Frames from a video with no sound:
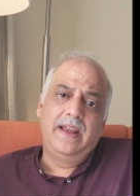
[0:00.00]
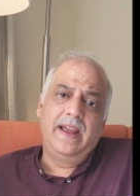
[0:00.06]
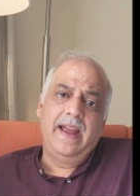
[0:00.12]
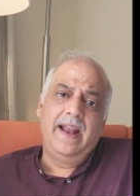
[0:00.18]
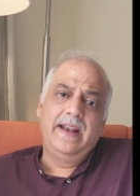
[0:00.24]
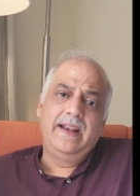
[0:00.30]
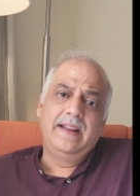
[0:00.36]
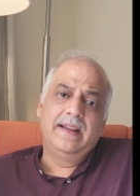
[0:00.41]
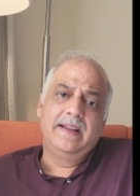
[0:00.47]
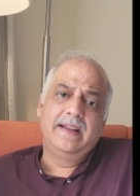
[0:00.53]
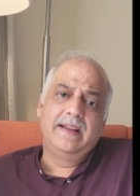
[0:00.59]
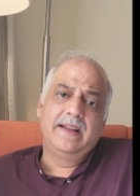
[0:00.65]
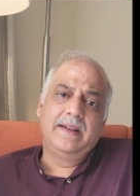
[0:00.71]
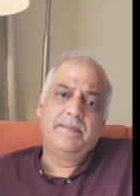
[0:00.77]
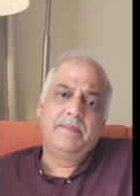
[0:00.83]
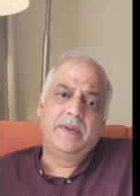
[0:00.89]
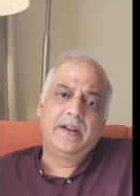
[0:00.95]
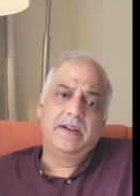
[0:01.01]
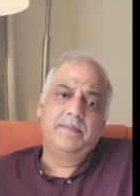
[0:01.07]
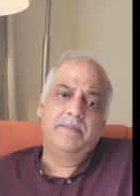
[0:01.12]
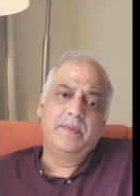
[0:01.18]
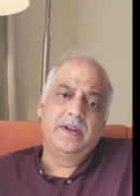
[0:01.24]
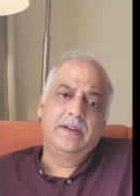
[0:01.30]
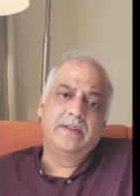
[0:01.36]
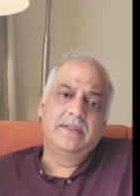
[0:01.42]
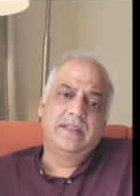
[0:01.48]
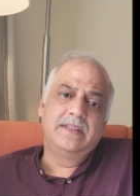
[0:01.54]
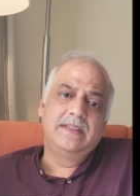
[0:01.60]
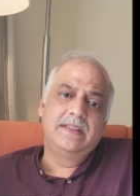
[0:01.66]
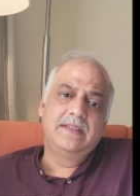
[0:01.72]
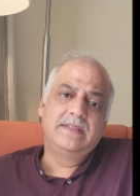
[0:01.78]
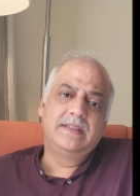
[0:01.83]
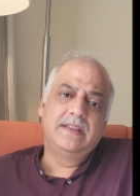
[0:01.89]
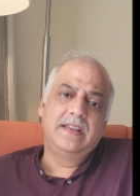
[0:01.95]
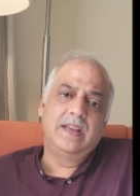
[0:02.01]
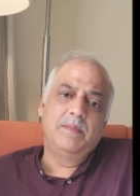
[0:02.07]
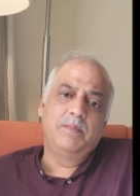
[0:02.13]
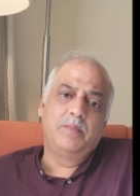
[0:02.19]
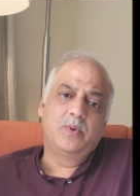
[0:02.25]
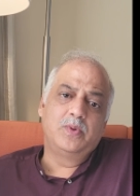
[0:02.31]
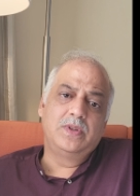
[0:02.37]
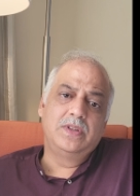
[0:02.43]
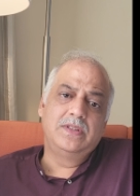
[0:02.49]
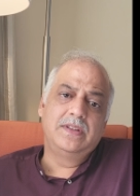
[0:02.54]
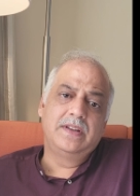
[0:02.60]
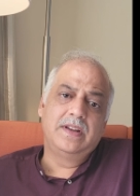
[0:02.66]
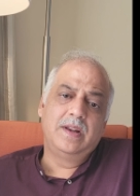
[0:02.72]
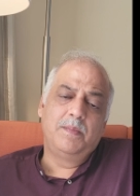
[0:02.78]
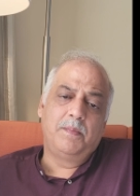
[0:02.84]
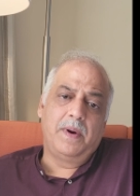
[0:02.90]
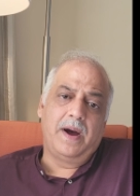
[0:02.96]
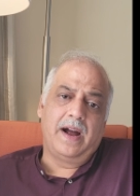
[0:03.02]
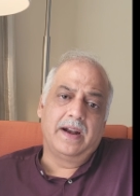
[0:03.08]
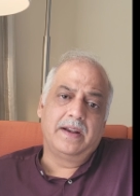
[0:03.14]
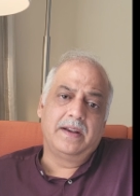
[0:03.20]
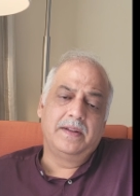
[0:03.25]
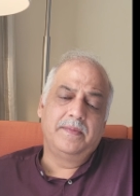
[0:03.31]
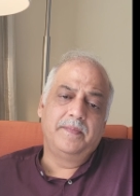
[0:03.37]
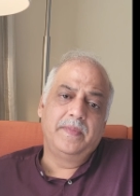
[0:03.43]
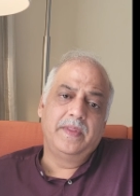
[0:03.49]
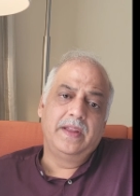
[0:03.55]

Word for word: and uh, uh, uh, this is a procedural part.